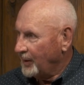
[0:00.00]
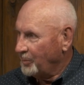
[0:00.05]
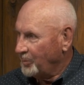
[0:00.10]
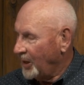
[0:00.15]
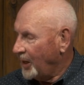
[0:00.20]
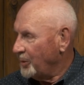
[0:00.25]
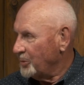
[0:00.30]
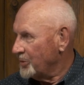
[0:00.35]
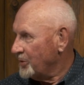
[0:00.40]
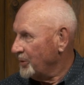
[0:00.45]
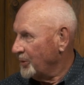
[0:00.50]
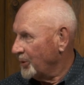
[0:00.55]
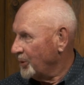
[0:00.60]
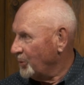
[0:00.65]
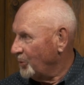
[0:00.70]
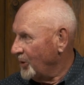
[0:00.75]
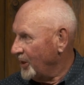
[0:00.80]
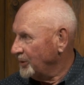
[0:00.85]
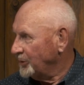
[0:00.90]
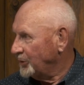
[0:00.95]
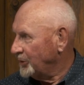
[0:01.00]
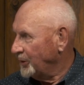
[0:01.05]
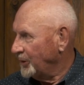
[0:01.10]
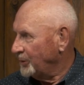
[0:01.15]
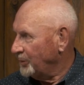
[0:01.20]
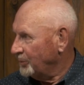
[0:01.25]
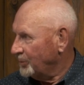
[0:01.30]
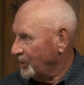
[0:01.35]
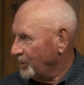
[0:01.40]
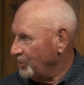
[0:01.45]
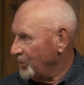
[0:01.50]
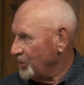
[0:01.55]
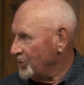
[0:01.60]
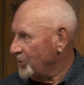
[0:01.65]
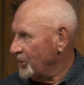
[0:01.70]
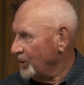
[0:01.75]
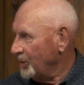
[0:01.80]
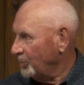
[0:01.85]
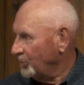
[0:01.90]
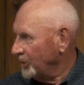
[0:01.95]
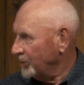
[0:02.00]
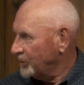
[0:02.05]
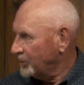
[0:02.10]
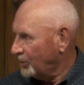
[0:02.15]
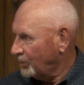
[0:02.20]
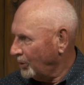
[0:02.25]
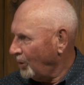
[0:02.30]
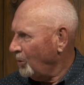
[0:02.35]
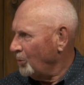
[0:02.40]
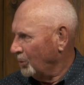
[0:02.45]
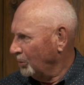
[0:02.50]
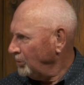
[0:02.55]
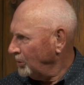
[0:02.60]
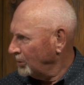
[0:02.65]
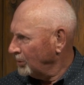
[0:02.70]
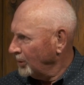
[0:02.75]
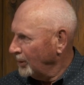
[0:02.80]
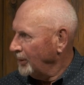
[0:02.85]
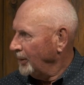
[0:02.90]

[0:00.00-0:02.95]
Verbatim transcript: but I was here on a Wednesday museum was closed.